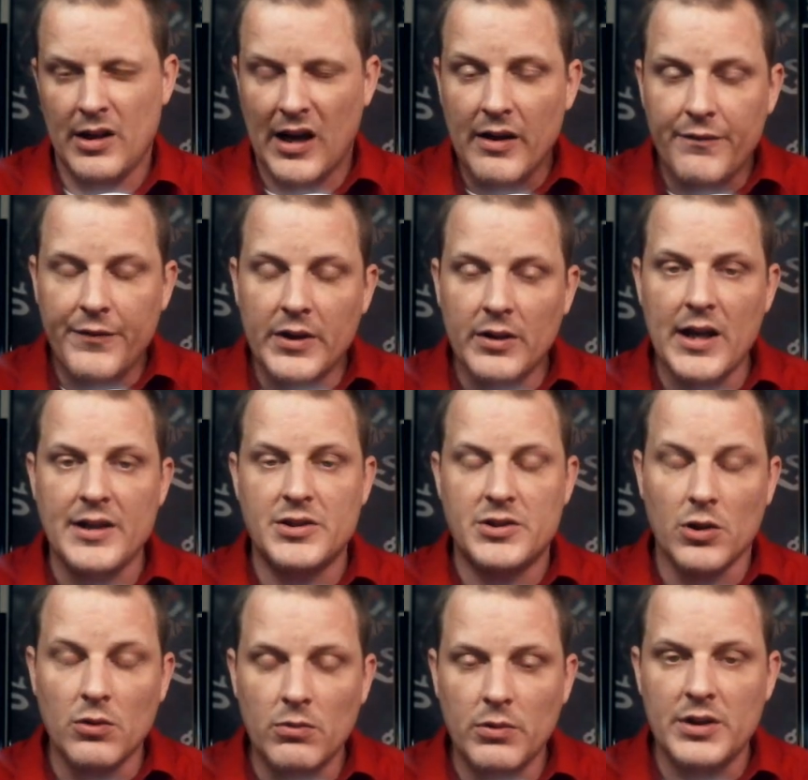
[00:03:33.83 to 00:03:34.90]
I feel like
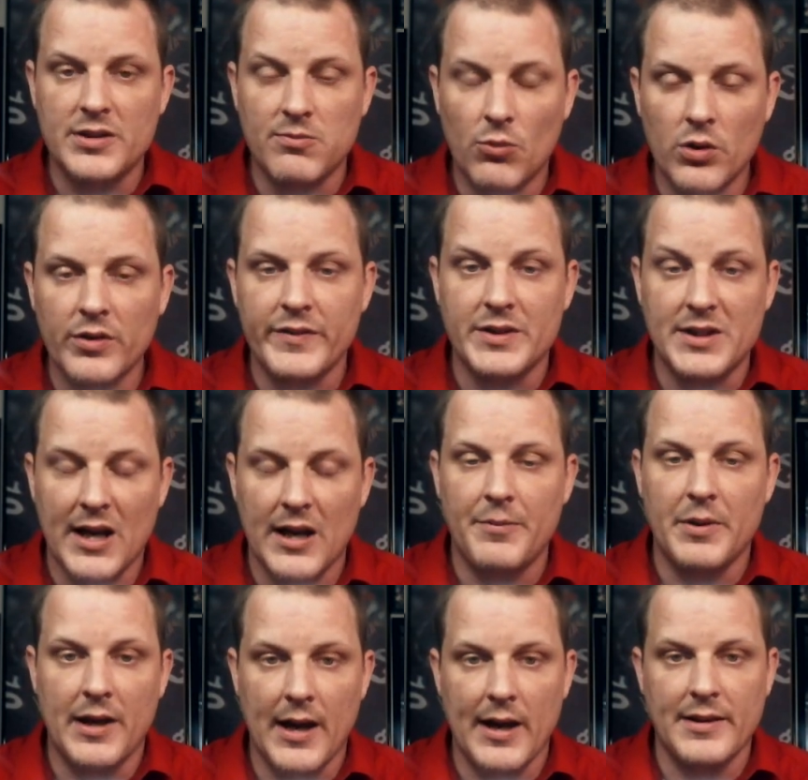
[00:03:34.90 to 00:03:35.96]
Derwin is more of the type
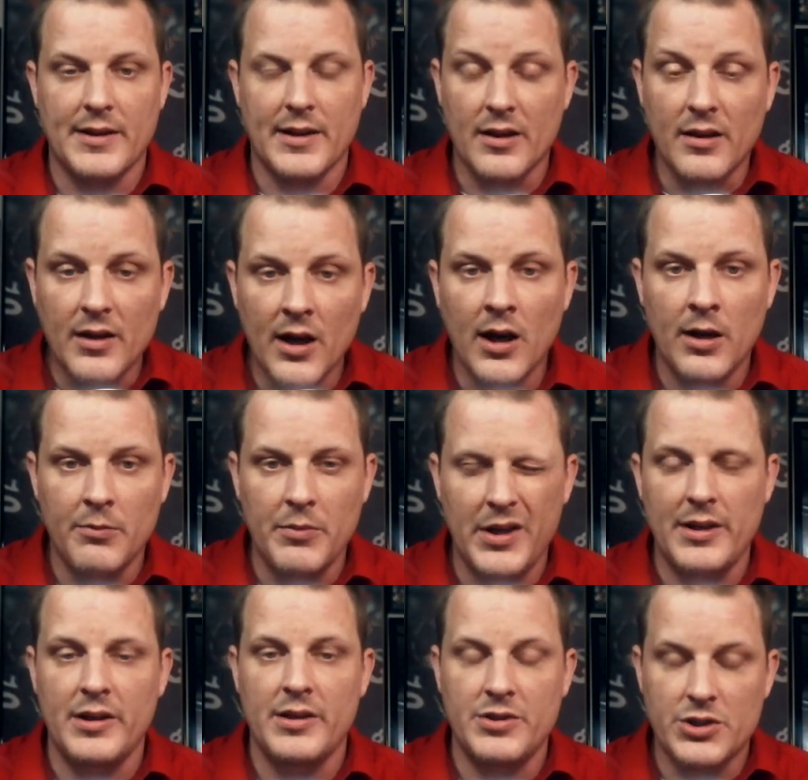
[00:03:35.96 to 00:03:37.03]
of guy that can come
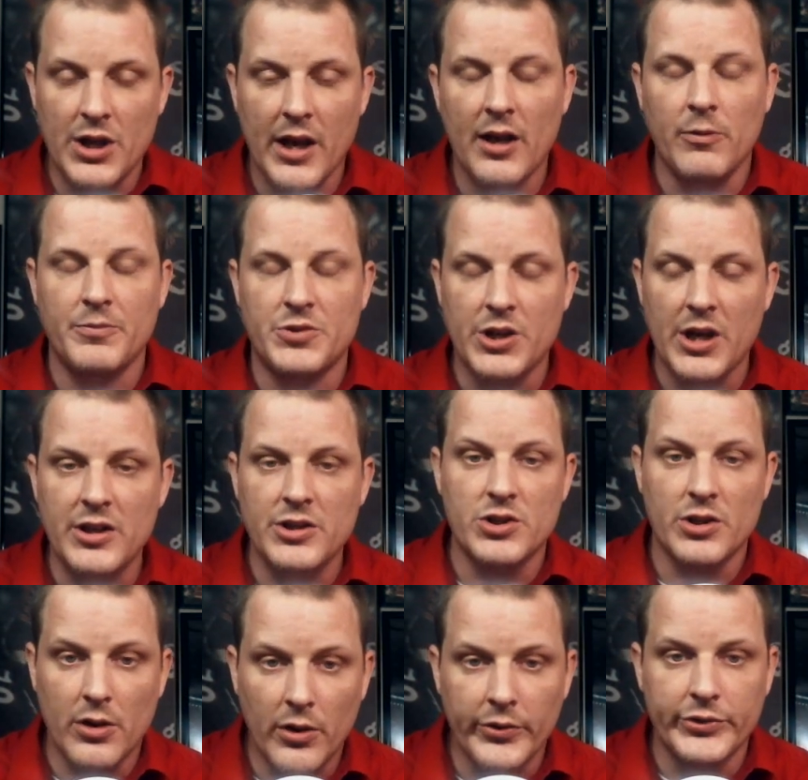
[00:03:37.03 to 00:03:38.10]
in and help change the
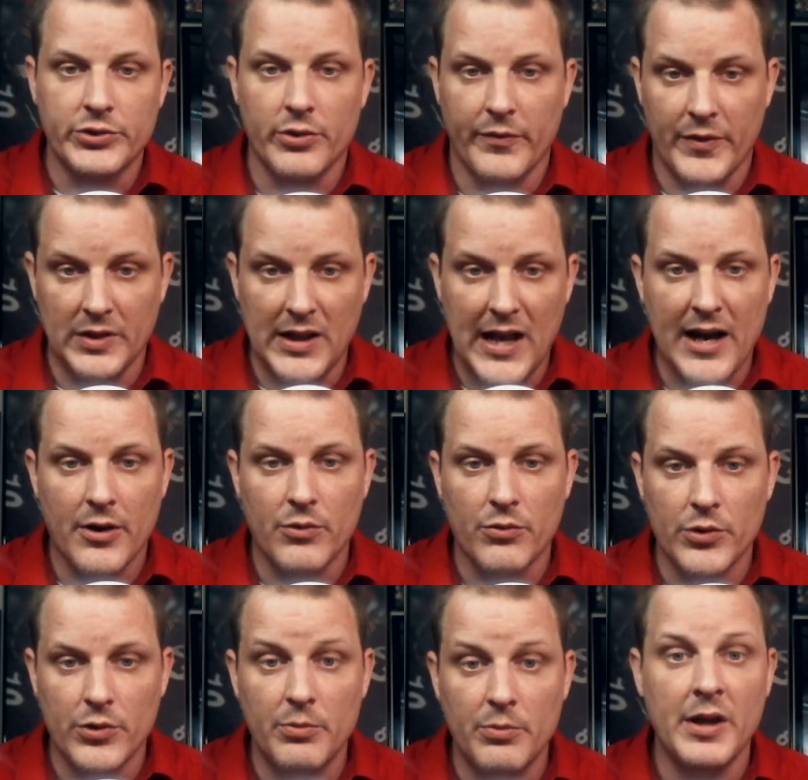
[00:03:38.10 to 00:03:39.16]
culture of a locker
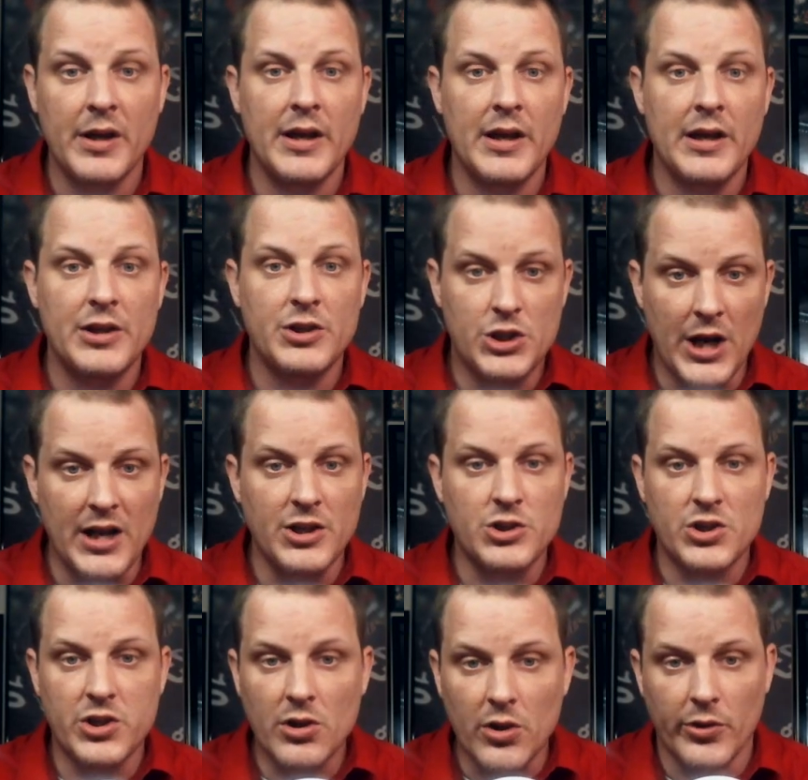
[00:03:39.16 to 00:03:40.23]
room,
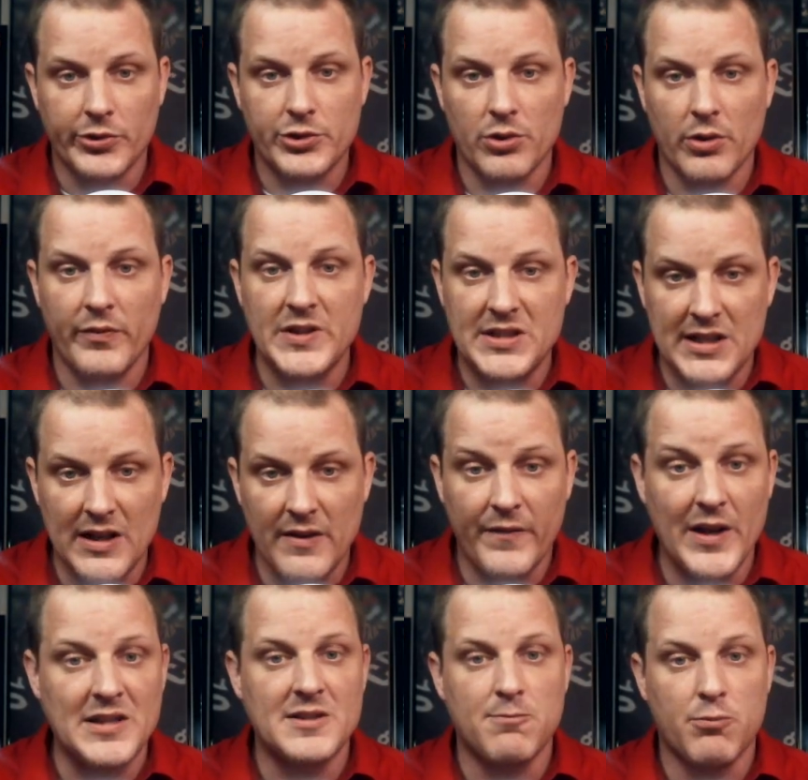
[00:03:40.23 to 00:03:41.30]
change the culture of a
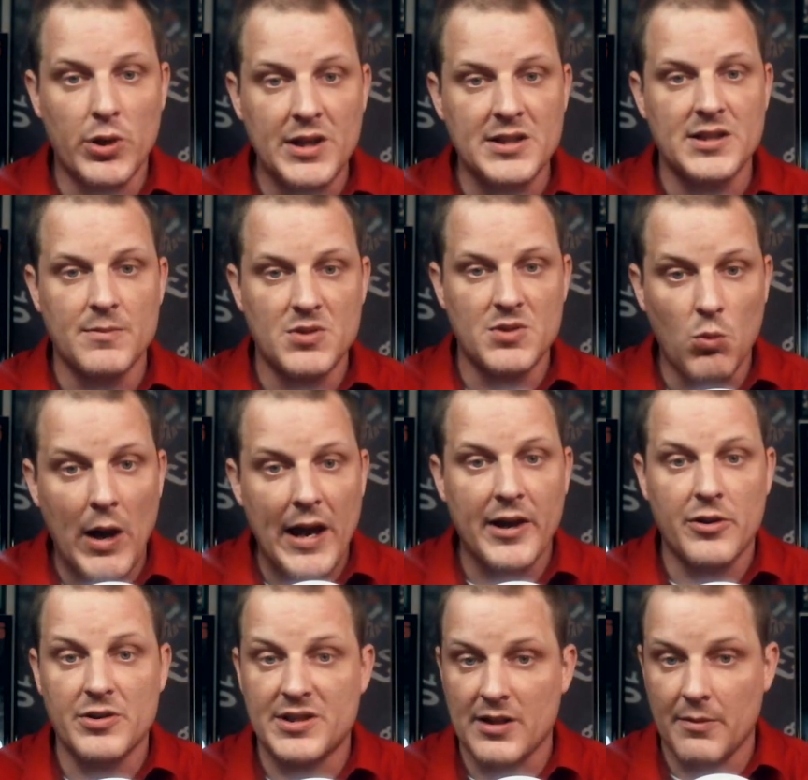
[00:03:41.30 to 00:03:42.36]
defense, bring some
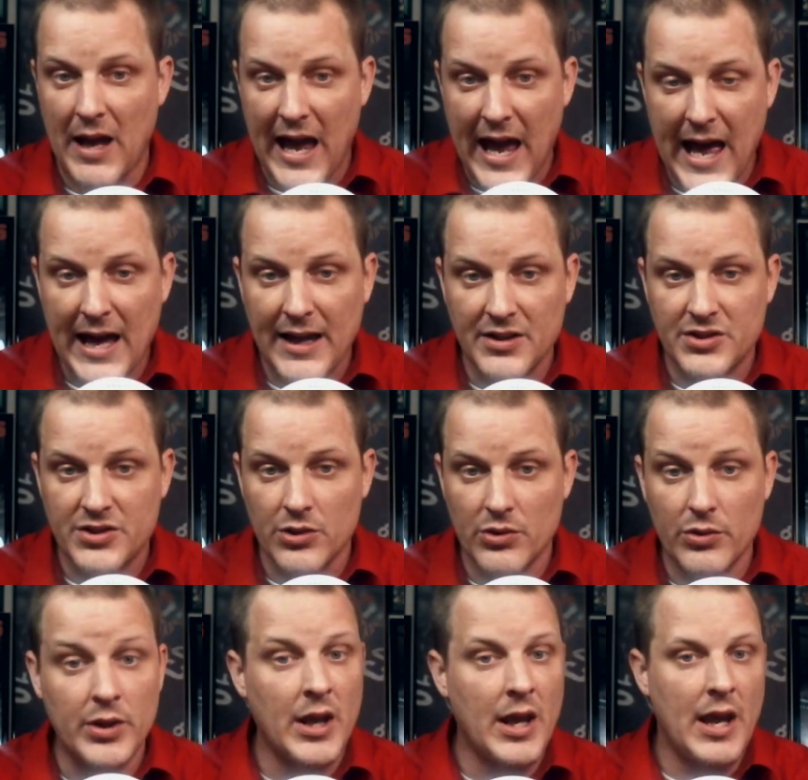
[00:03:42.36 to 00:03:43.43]
swagger, some
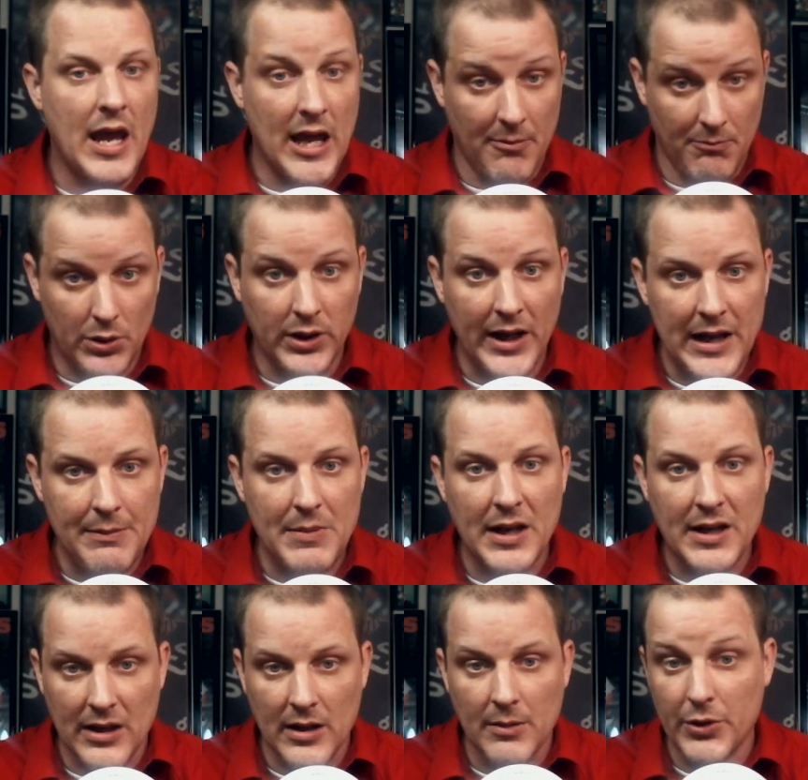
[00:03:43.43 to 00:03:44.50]
attitude, and
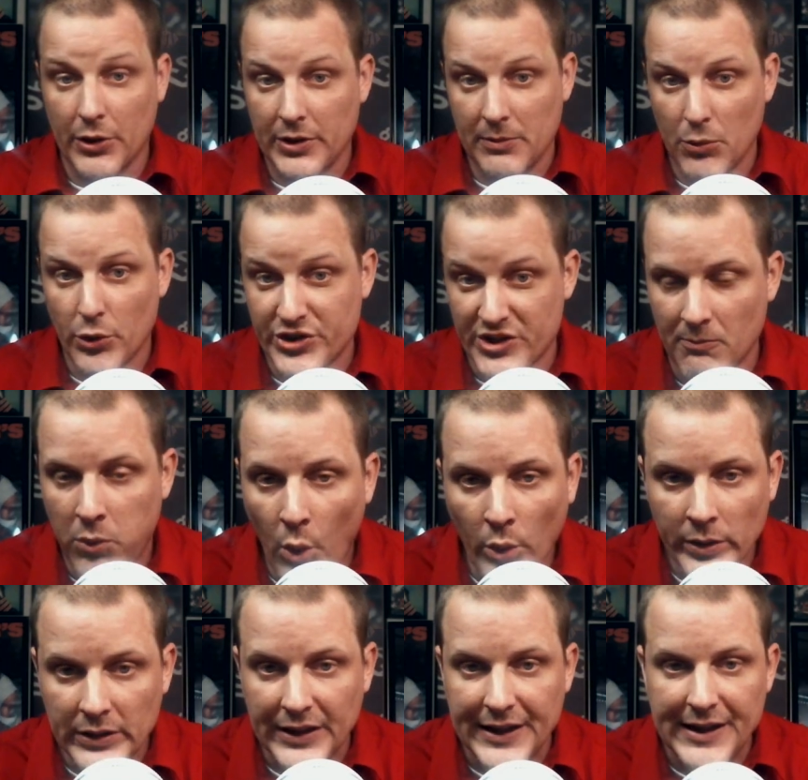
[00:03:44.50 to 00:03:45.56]
playmaking ability, most
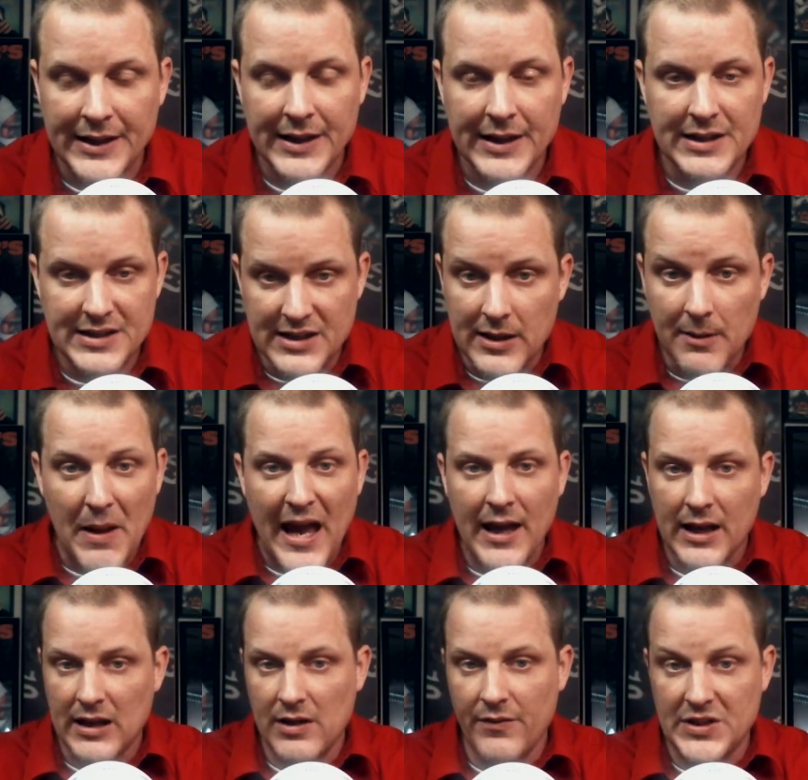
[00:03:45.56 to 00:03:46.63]
importantly, to the
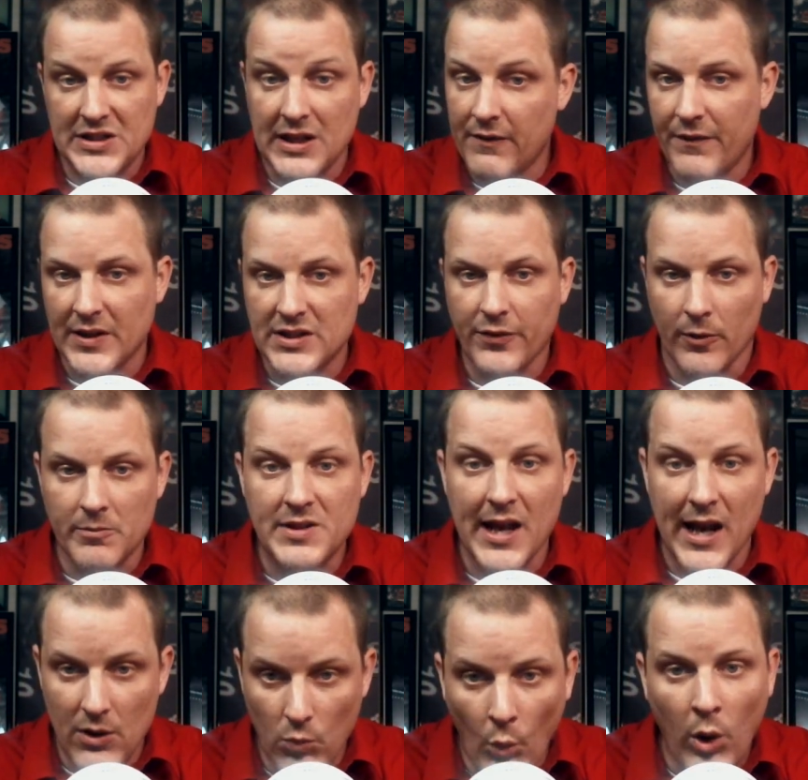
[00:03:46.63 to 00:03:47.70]
back end of a defense from
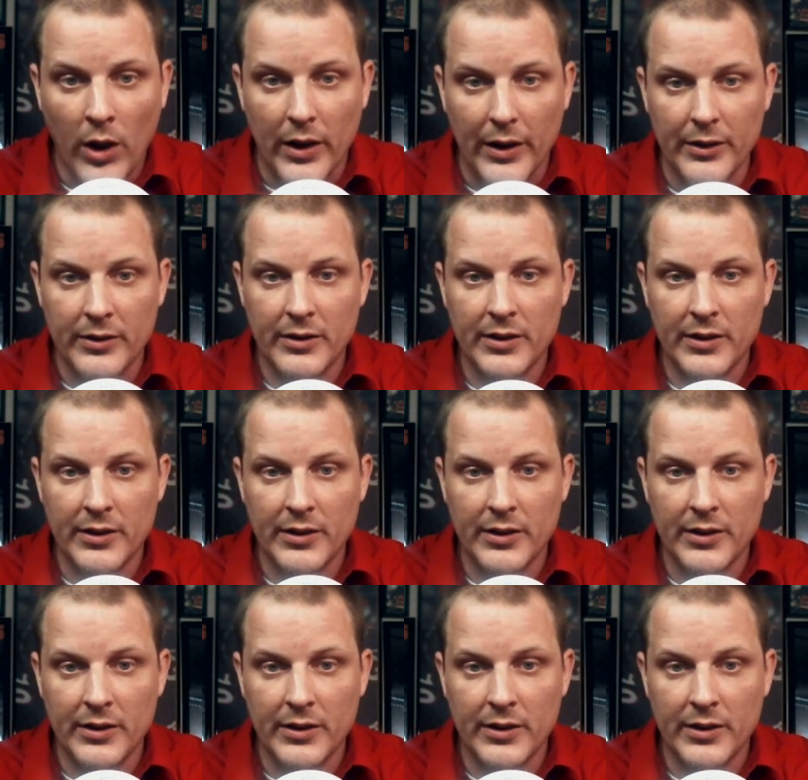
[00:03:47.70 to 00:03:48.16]
day one.